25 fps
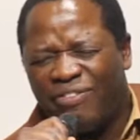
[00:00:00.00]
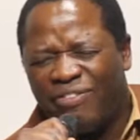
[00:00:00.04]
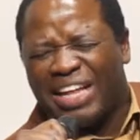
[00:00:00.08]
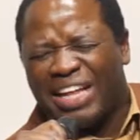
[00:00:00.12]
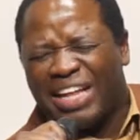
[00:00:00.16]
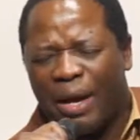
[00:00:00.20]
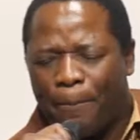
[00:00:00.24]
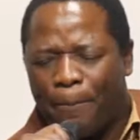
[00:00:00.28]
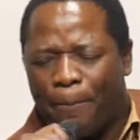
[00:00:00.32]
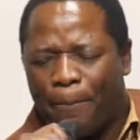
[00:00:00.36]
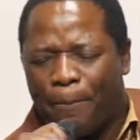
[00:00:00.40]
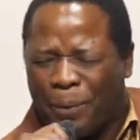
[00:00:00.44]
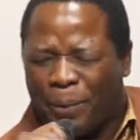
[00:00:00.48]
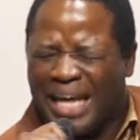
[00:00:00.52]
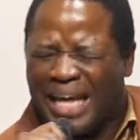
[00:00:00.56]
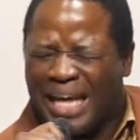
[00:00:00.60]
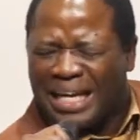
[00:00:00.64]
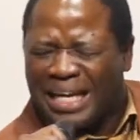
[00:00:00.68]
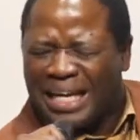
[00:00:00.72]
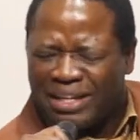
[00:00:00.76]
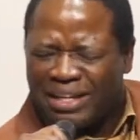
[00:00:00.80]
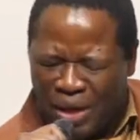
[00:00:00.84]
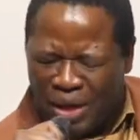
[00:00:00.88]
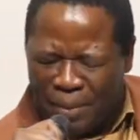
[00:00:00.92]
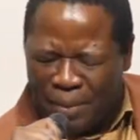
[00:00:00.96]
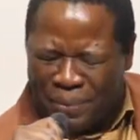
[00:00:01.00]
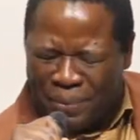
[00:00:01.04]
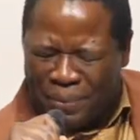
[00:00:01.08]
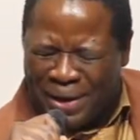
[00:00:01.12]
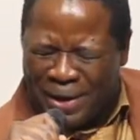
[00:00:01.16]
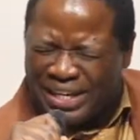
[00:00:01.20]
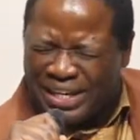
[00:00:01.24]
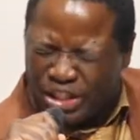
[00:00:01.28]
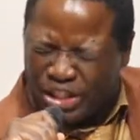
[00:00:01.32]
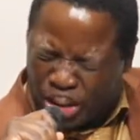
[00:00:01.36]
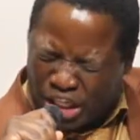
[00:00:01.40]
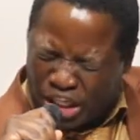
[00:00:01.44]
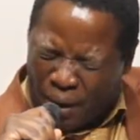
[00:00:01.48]
Father, I pray that if there be
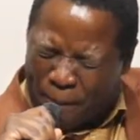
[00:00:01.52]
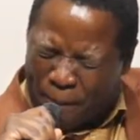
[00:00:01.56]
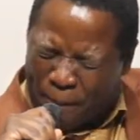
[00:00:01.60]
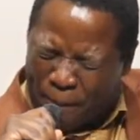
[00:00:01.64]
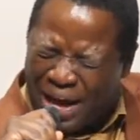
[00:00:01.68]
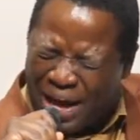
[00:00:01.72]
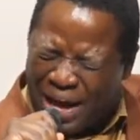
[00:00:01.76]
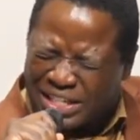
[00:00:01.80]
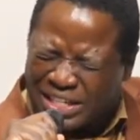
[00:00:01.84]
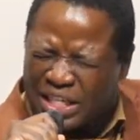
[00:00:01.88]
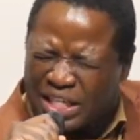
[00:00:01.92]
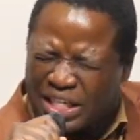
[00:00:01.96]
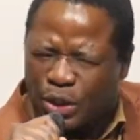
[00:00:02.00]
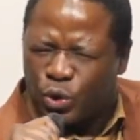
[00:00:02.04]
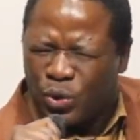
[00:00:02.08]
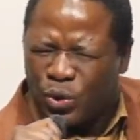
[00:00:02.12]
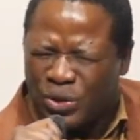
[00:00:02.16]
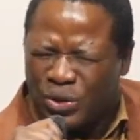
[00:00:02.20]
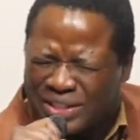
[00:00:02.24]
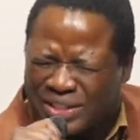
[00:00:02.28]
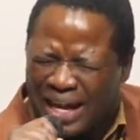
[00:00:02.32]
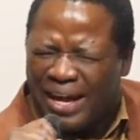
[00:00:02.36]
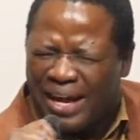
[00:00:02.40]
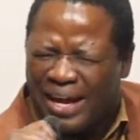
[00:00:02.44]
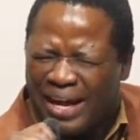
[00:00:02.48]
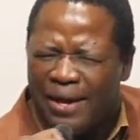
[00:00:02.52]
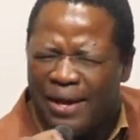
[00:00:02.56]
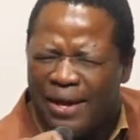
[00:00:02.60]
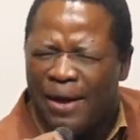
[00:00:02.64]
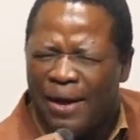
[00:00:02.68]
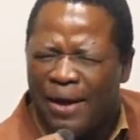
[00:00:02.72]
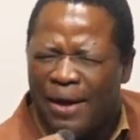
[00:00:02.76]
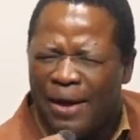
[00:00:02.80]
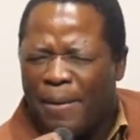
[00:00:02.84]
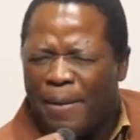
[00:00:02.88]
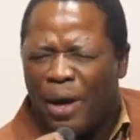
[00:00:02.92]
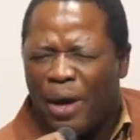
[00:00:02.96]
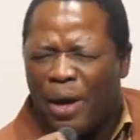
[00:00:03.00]
any sick person today,
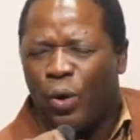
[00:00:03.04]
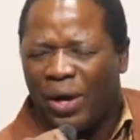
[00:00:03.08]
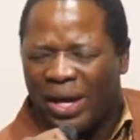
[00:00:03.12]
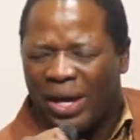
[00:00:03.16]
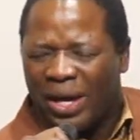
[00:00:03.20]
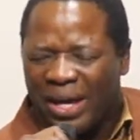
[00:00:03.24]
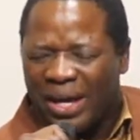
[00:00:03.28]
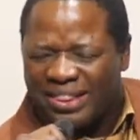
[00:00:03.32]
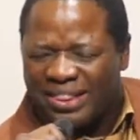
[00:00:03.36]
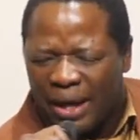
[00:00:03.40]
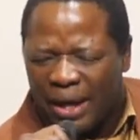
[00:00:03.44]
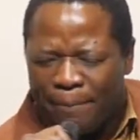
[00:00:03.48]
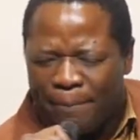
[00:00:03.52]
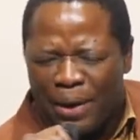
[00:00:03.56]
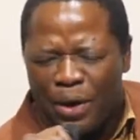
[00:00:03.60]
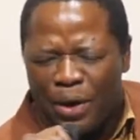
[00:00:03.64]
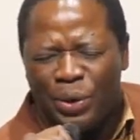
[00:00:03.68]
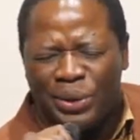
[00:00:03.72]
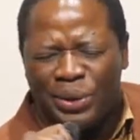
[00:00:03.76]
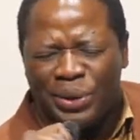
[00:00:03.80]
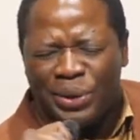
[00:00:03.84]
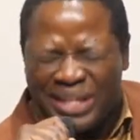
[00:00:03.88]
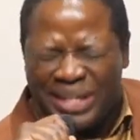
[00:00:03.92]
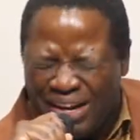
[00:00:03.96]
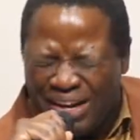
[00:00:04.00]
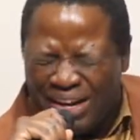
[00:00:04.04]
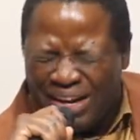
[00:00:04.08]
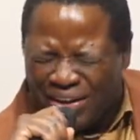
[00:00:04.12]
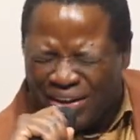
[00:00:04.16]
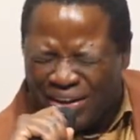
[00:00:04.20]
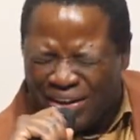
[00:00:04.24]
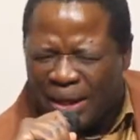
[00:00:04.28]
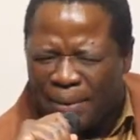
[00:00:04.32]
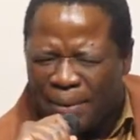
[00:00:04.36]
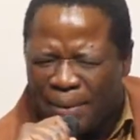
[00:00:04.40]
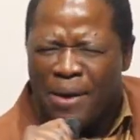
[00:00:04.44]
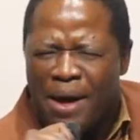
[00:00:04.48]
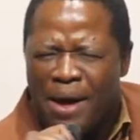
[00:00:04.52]
may you heal them, may you deliver
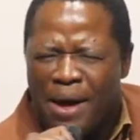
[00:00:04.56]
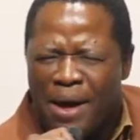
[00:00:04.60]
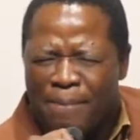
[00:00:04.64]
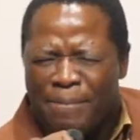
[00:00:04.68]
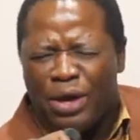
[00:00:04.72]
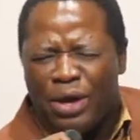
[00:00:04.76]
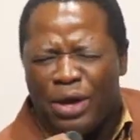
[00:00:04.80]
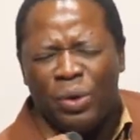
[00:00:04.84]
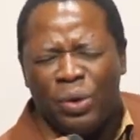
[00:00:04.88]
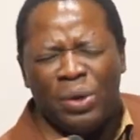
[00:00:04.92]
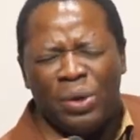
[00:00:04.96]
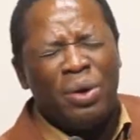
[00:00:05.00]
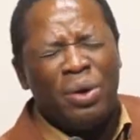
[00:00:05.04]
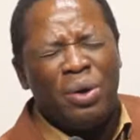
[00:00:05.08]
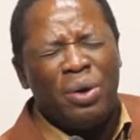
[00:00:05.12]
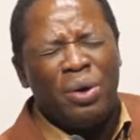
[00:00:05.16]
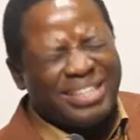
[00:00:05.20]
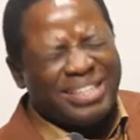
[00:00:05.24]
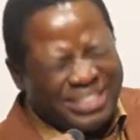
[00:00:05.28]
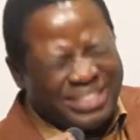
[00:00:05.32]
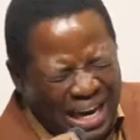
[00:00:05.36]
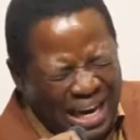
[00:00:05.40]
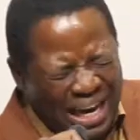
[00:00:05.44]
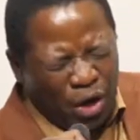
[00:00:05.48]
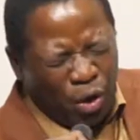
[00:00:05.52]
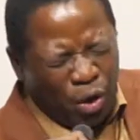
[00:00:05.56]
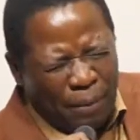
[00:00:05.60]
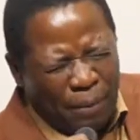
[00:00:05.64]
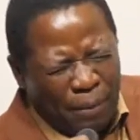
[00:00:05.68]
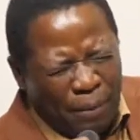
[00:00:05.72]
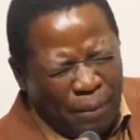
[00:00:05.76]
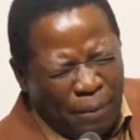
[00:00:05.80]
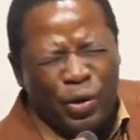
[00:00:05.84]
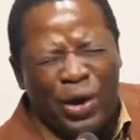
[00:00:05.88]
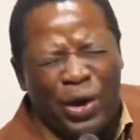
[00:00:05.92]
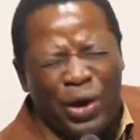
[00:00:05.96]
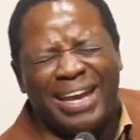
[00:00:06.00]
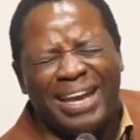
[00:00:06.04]
them, may you take
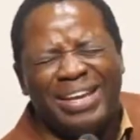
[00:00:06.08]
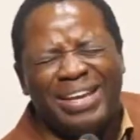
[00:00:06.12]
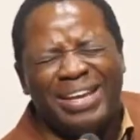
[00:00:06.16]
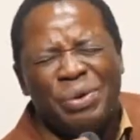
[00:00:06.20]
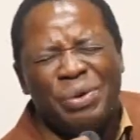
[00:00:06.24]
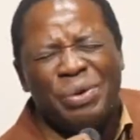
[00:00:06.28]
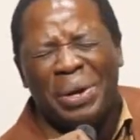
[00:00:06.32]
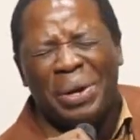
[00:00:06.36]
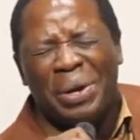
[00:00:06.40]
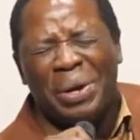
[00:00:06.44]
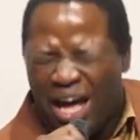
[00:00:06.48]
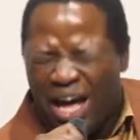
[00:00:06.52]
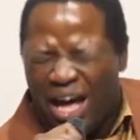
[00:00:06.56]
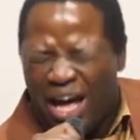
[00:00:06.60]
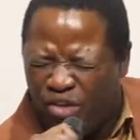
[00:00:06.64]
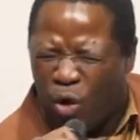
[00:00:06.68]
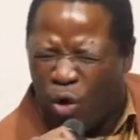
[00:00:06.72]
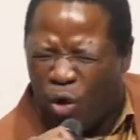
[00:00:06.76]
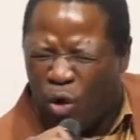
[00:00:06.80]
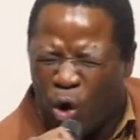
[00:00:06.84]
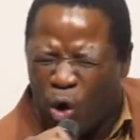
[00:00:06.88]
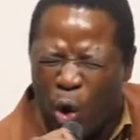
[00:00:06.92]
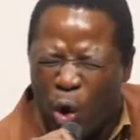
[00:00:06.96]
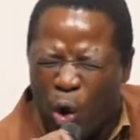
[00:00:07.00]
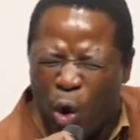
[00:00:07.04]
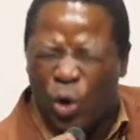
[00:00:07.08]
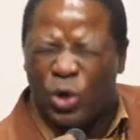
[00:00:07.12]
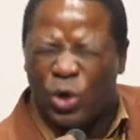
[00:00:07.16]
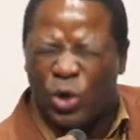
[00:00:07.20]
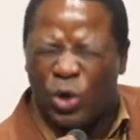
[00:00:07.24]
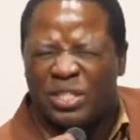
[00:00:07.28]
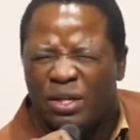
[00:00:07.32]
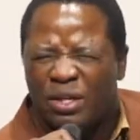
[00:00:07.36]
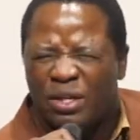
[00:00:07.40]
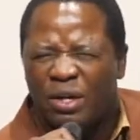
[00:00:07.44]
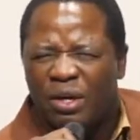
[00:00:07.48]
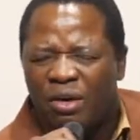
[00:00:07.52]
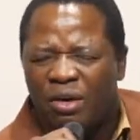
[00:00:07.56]
them to a new level, oh
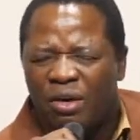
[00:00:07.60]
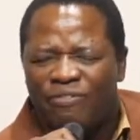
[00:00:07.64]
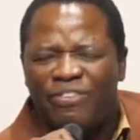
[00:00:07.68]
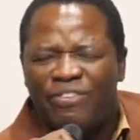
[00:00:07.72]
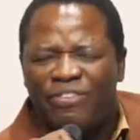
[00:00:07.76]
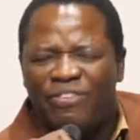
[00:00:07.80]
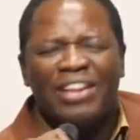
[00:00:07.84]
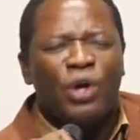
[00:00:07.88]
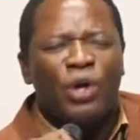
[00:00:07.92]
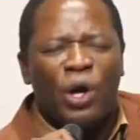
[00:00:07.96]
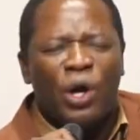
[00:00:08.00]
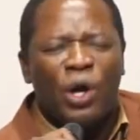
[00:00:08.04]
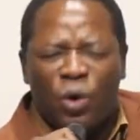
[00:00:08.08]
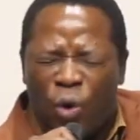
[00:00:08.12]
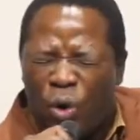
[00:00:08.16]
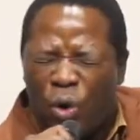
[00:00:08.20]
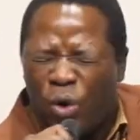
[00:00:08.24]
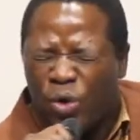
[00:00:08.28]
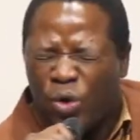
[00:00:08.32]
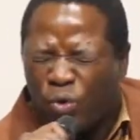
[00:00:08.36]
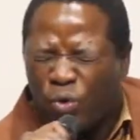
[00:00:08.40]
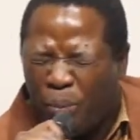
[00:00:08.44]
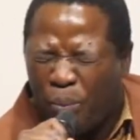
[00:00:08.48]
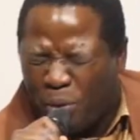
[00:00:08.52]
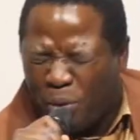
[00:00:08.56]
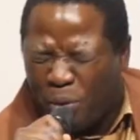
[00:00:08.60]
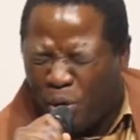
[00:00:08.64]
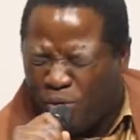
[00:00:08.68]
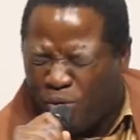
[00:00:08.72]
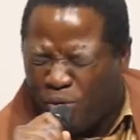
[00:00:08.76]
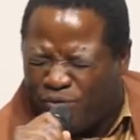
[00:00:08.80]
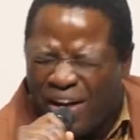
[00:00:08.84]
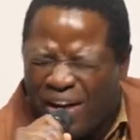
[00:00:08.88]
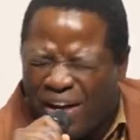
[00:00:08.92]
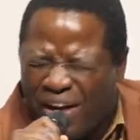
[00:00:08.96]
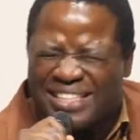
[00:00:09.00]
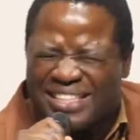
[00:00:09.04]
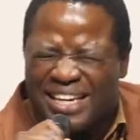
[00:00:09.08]
Lord. Father, your God who
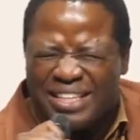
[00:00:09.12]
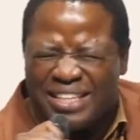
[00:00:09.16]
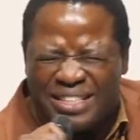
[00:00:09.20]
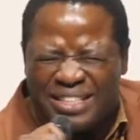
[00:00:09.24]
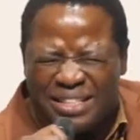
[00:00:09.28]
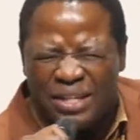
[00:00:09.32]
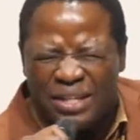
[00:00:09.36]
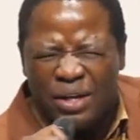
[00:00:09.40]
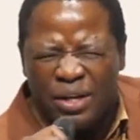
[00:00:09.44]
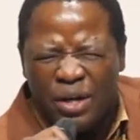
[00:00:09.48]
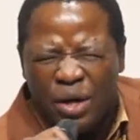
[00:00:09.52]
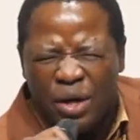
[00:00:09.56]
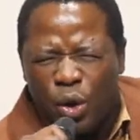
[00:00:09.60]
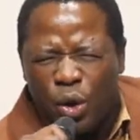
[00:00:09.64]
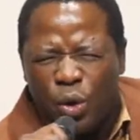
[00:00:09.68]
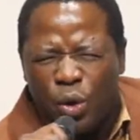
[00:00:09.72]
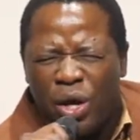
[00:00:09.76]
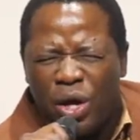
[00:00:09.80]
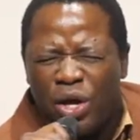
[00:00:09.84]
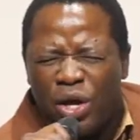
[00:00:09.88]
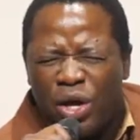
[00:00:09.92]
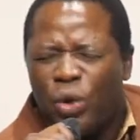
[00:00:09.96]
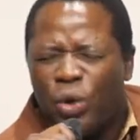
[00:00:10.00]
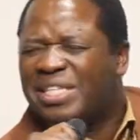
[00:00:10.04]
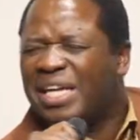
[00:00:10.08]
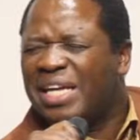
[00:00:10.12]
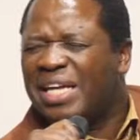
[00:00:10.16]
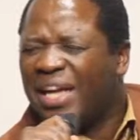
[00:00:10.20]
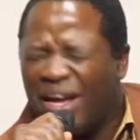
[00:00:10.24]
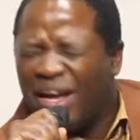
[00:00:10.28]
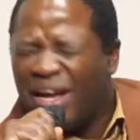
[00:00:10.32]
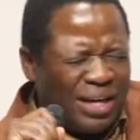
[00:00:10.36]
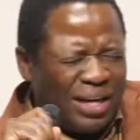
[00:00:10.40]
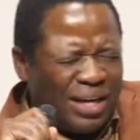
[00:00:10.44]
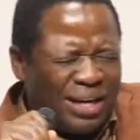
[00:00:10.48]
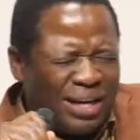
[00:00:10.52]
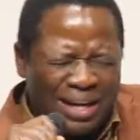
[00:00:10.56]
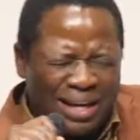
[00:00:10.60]
provided using
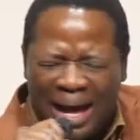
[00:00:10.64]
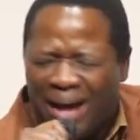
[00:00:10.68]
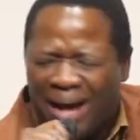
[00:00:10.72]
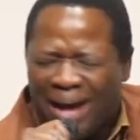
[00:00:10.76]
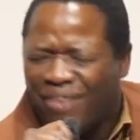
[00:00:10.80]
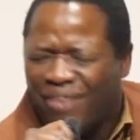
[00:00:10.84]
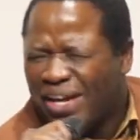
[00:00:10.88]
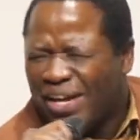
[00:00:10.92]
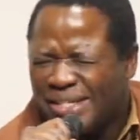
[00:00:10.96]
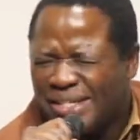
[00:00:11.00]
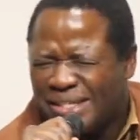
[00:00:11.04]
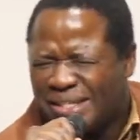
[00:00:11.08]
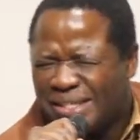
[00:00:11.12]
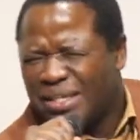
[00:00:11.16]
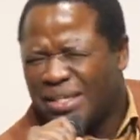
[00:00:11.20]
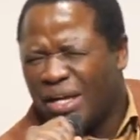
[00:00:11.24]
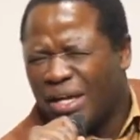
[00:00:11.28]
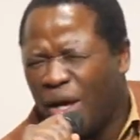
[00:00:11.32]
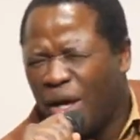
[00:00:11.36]
even ravens,